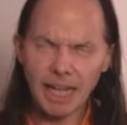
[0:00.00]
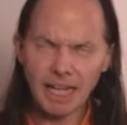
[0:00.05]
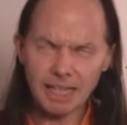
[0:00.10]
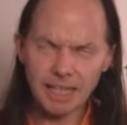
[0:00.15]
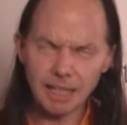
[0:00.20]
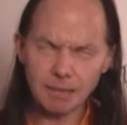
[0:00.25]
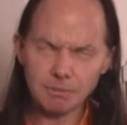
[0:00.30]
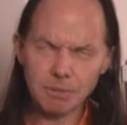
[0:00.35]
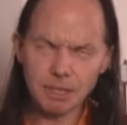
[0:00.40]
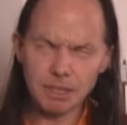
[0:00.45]

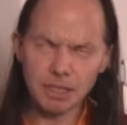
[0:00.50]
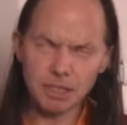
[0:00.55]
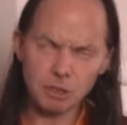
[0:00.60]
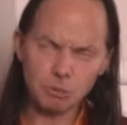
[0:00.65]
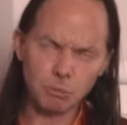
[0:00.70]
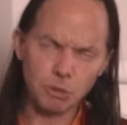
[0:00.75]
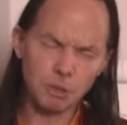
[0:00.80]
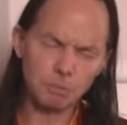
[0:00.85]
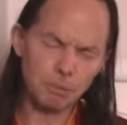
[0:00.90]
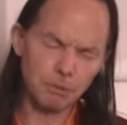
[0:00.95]
that
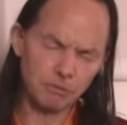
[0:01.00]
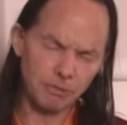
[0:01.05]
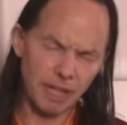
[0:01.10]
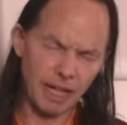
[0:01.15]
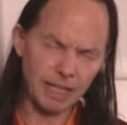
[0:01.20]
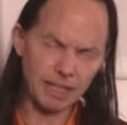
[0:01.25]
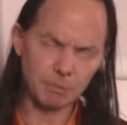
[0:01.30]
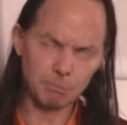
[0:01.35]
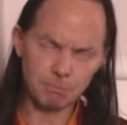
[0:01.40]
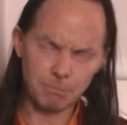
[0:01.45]
emptiness would
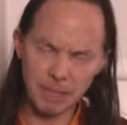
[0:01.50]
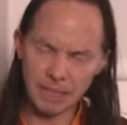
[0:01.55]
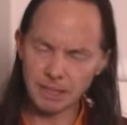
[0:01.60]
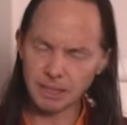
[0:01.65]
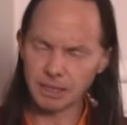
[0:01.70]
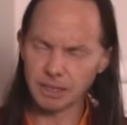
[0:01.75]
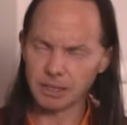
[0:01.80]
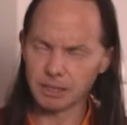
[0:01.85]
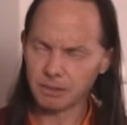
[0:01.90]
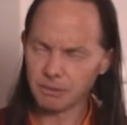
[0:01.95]
provide a
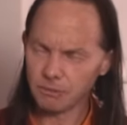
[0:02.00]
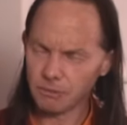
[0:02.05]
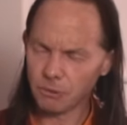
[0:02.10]
basis